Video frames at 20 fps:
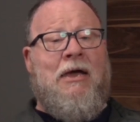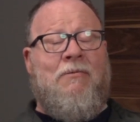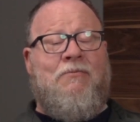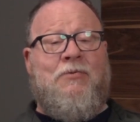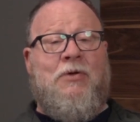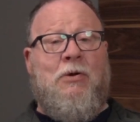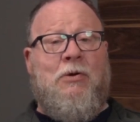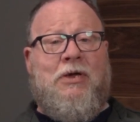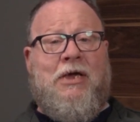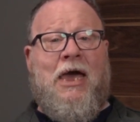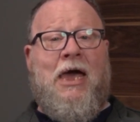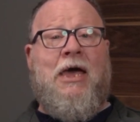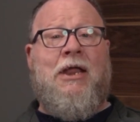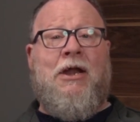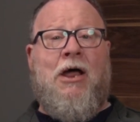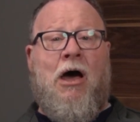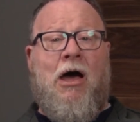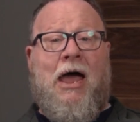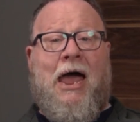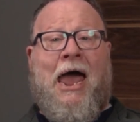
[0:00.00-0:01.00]
If you
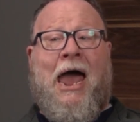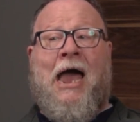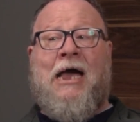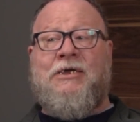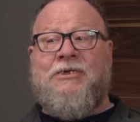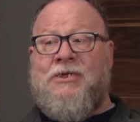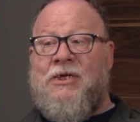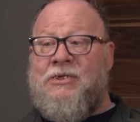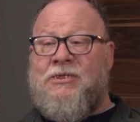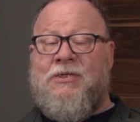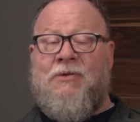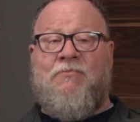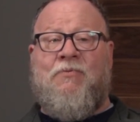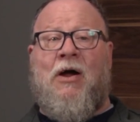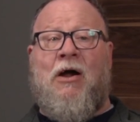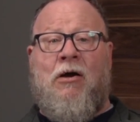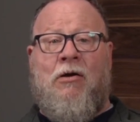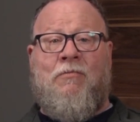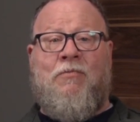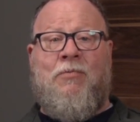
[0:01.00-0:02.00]
cannot access the
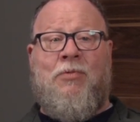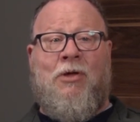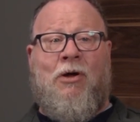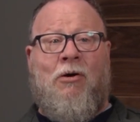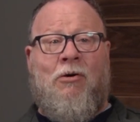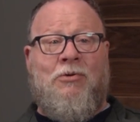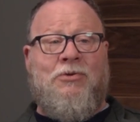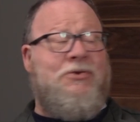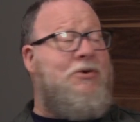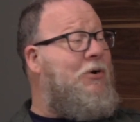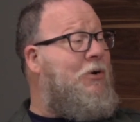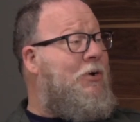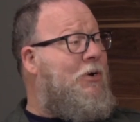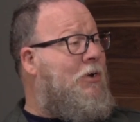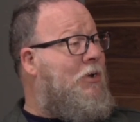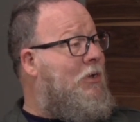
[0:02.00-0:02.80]
firearm from the holster,